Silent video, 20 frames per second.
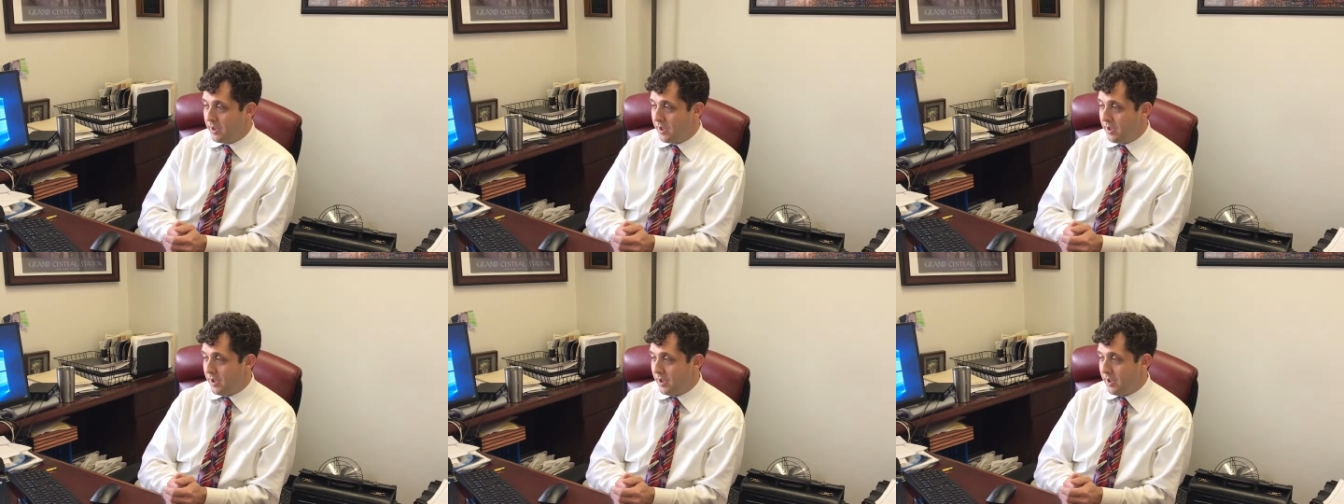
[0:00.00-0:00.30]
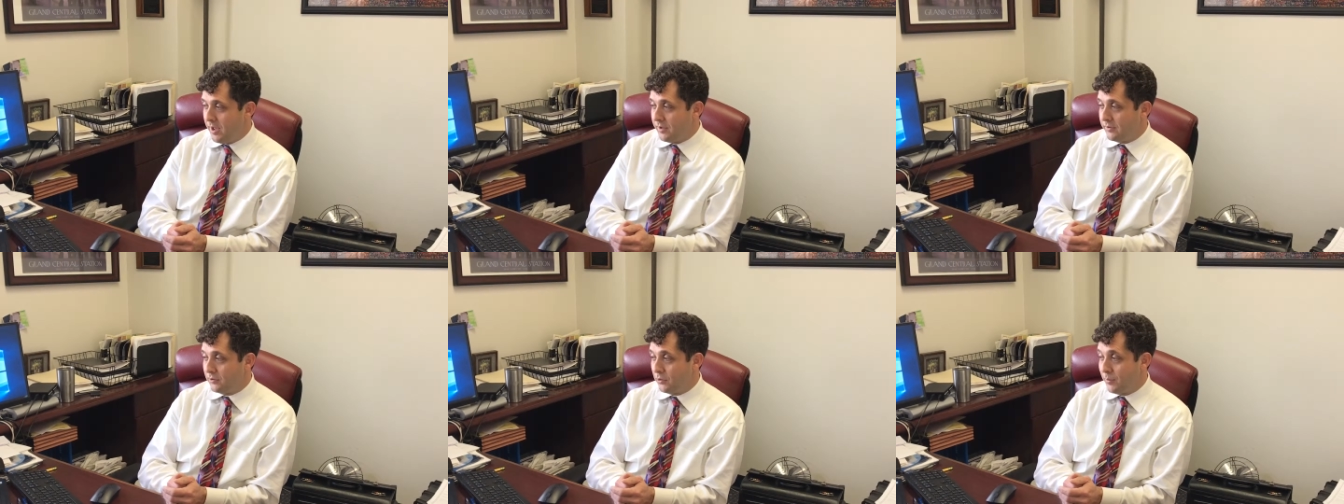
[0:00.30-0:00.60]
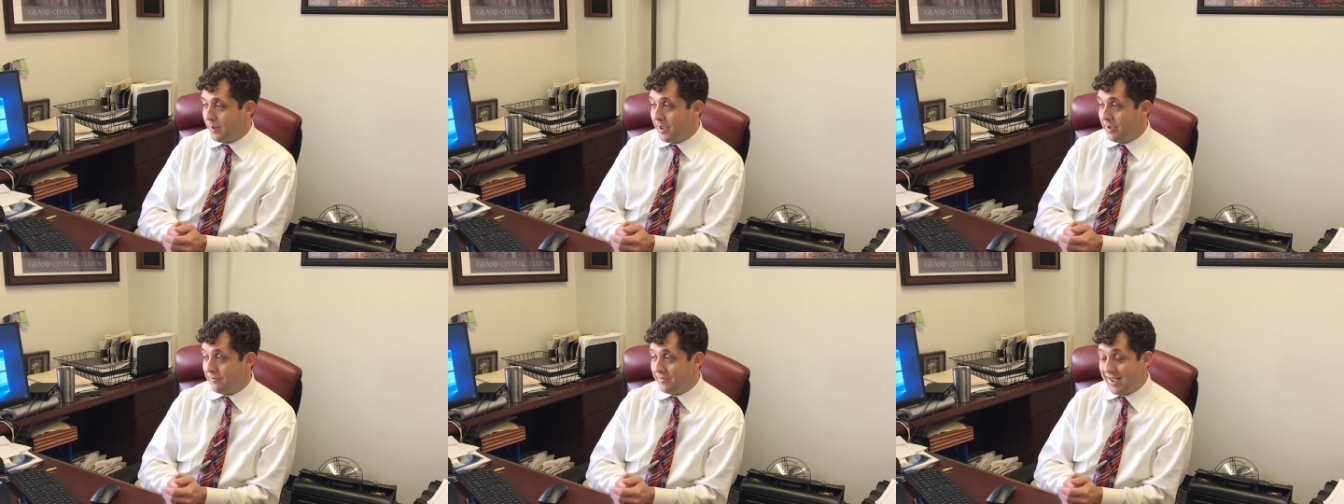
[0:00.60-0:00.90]
Uh, so
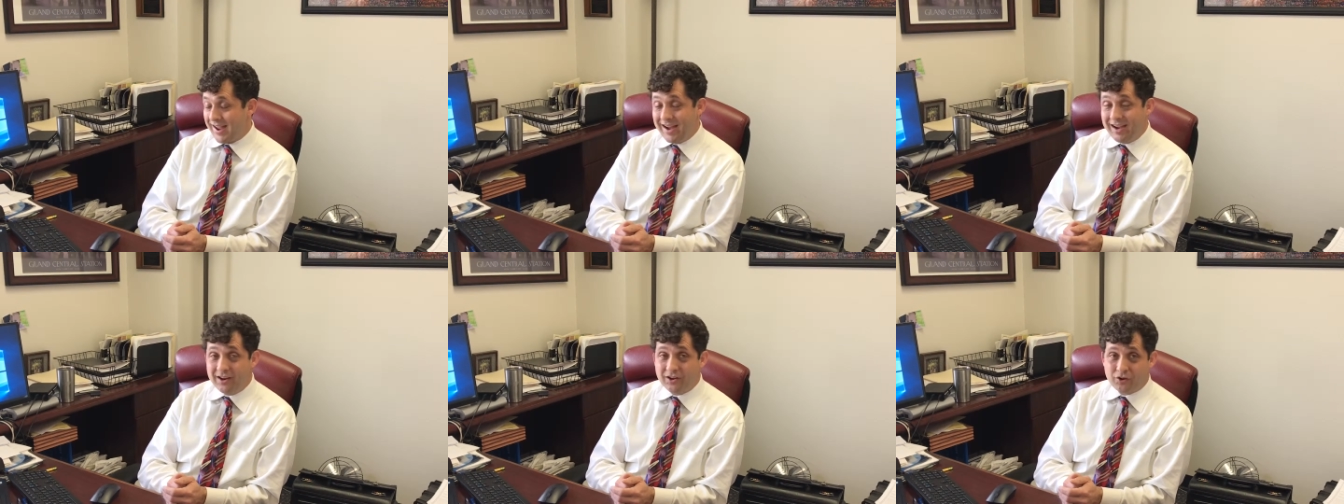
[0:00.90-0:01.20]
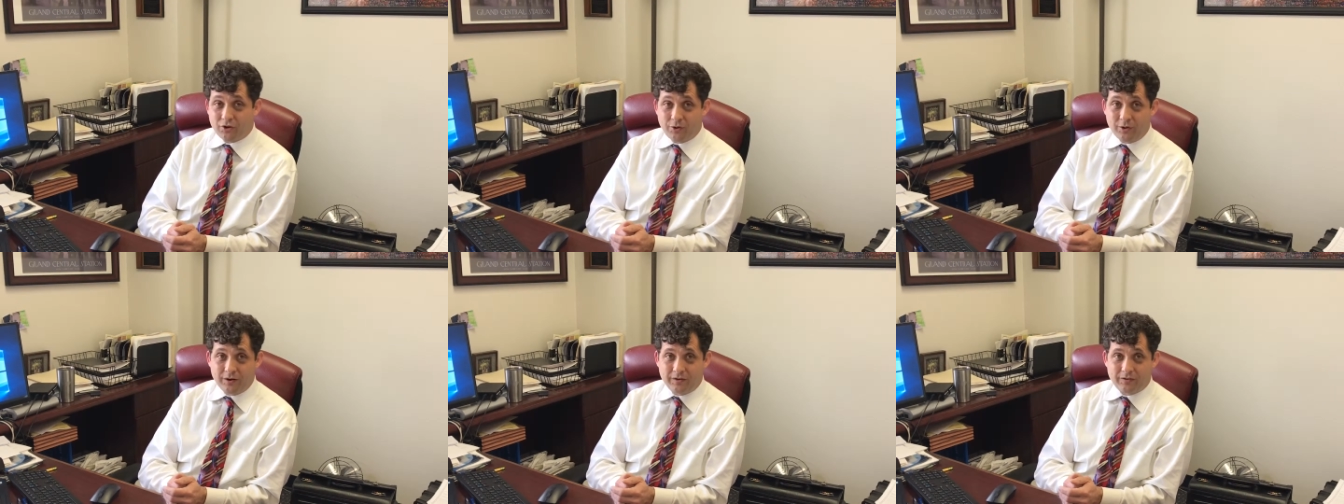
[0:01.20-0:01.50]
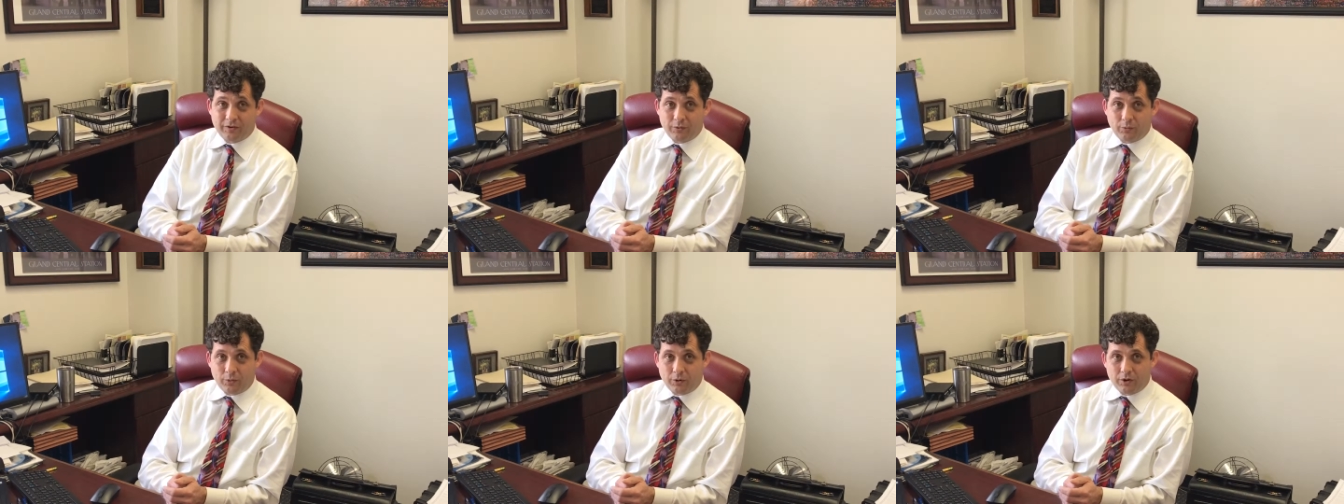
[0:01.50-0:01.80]
we have eight attorneys
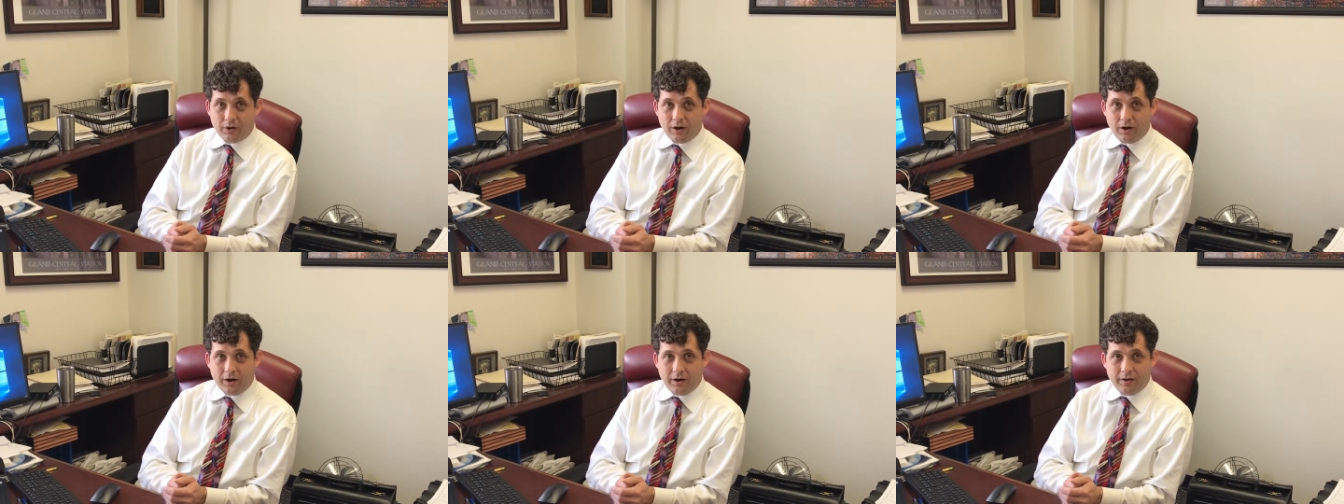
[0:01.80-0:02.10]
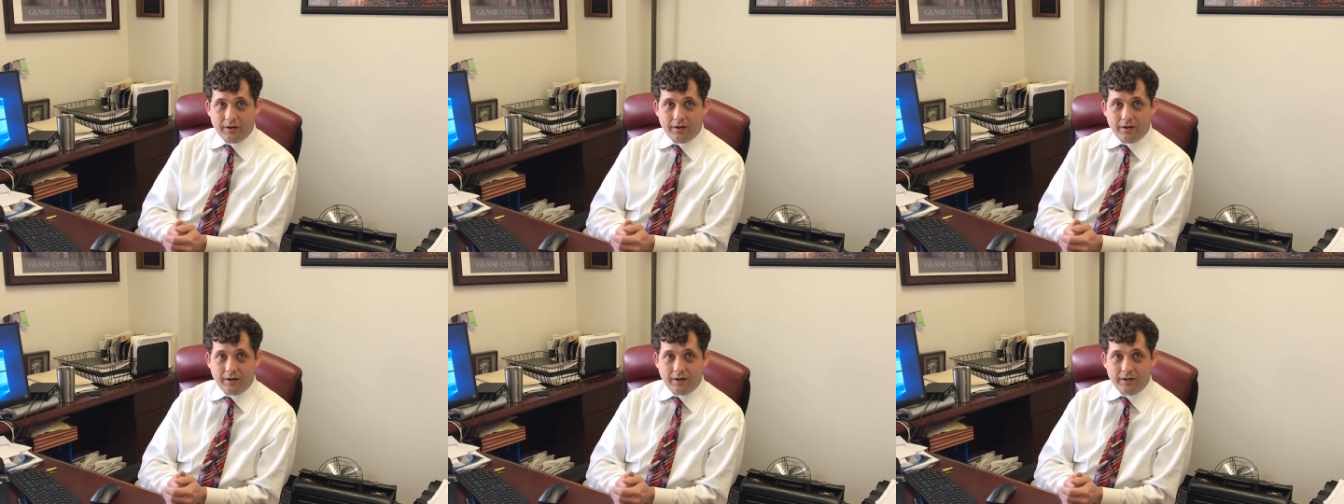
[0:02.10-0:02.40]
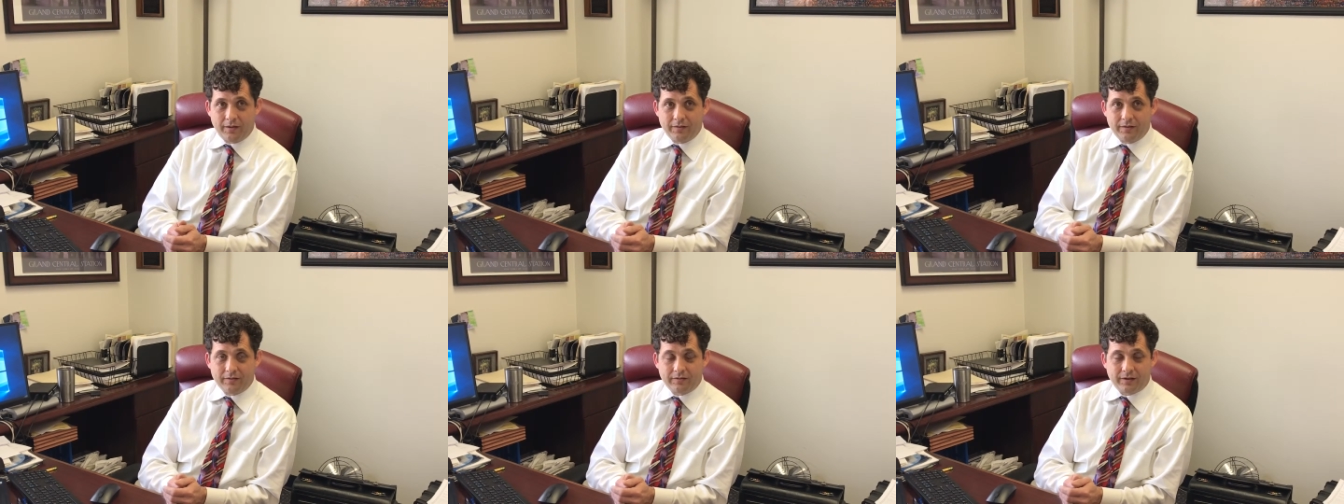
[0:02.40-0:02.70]
that work on
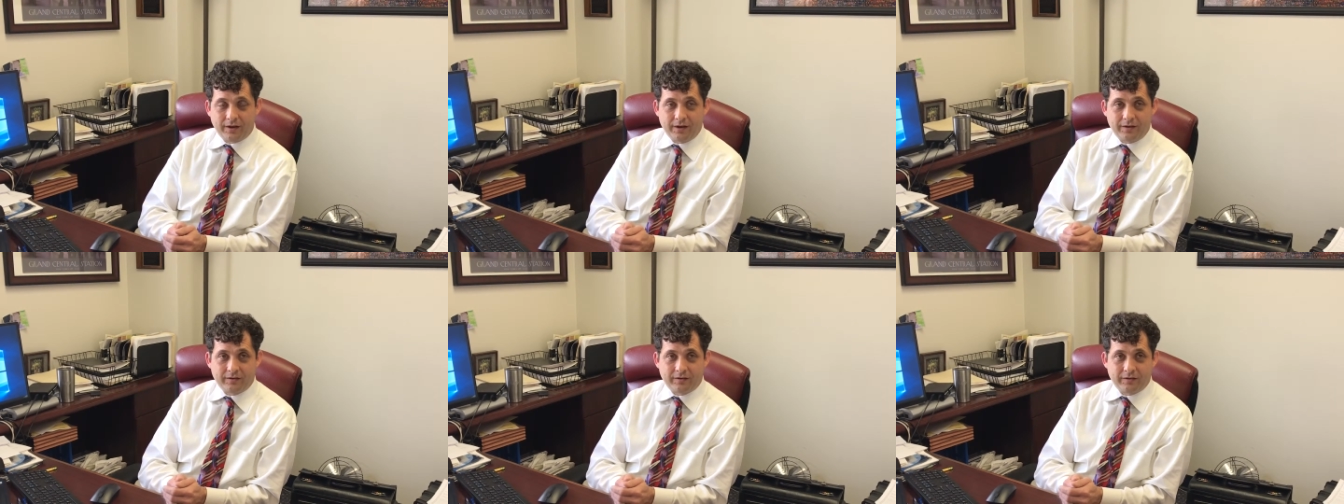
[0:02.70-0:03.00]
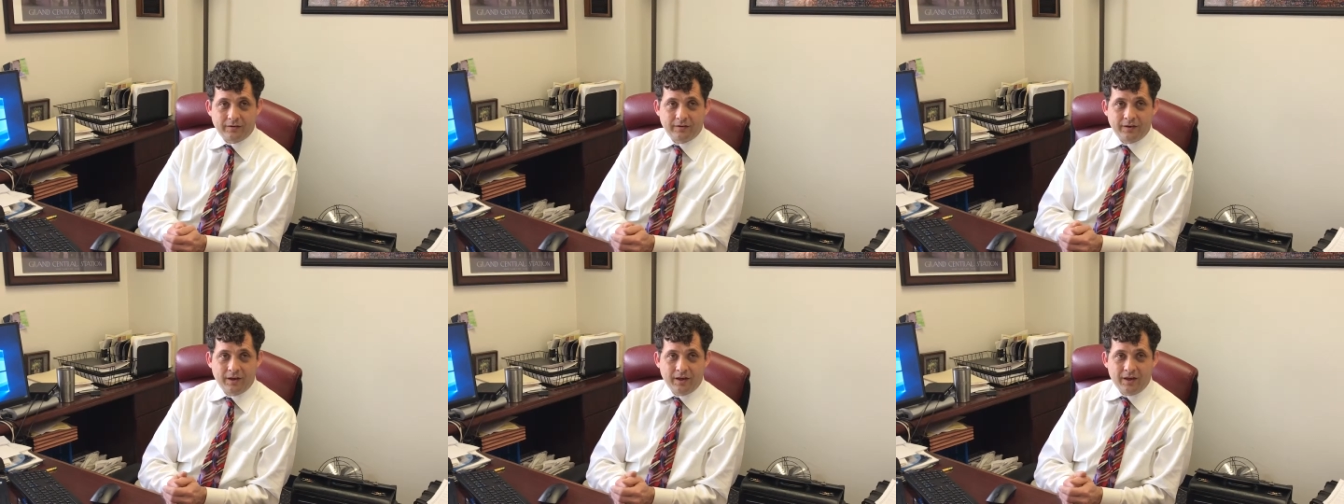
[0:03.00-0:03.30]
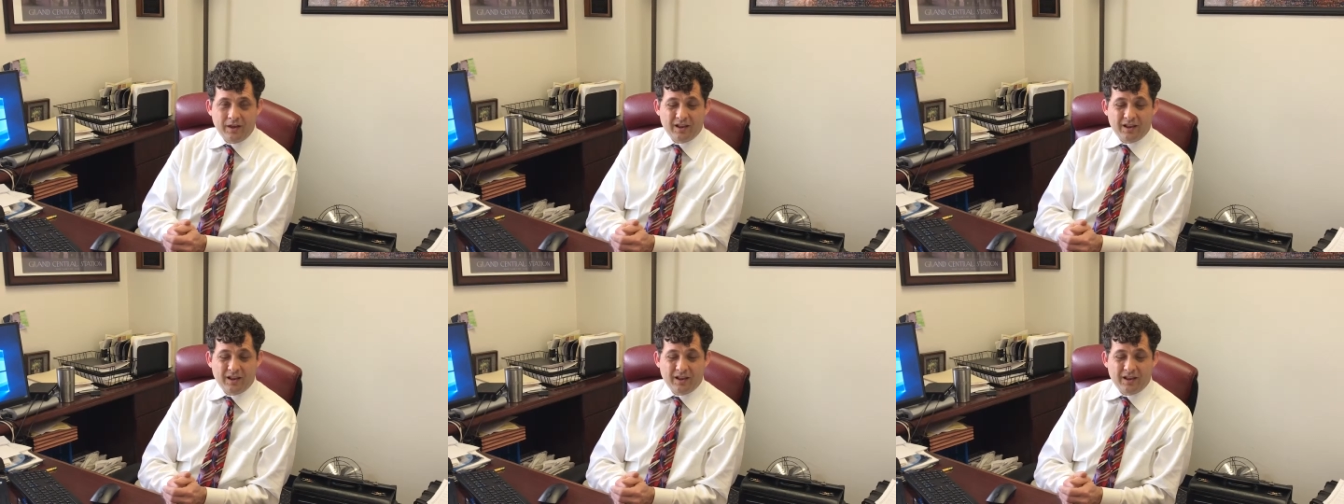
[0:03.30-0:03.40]
uh, these cases.